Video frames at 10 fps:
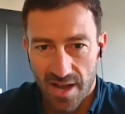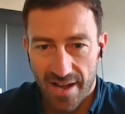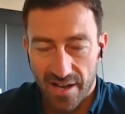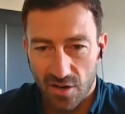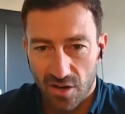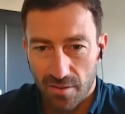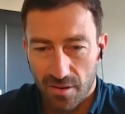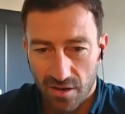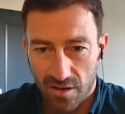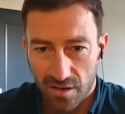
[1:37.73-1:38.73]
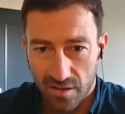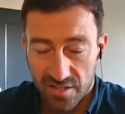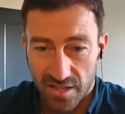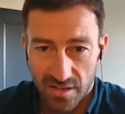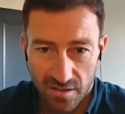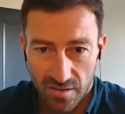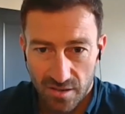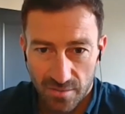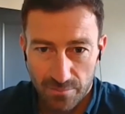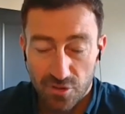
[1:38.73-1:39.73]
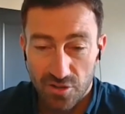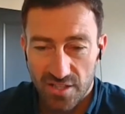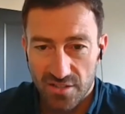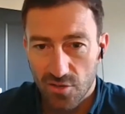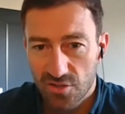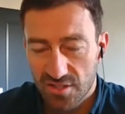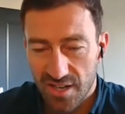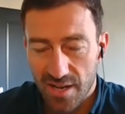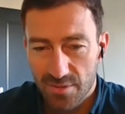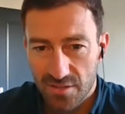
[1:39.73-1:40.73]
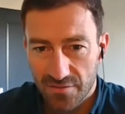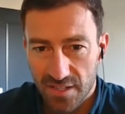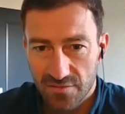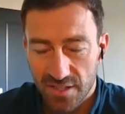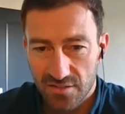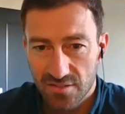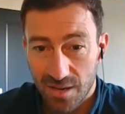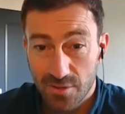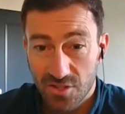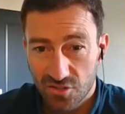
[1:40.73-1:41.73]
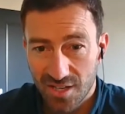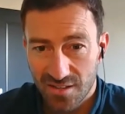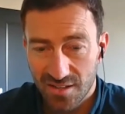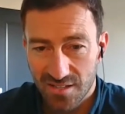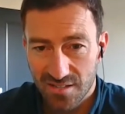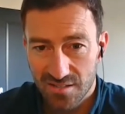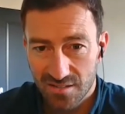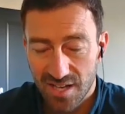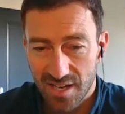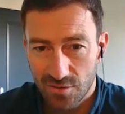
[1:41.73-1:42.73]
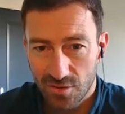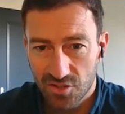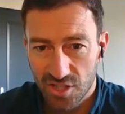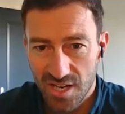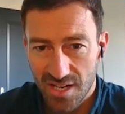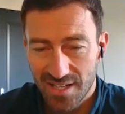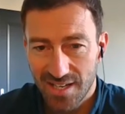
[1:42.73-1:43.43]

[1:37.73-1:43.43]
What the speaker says: And our project Oceans Lab is effectively to demonstrate this technology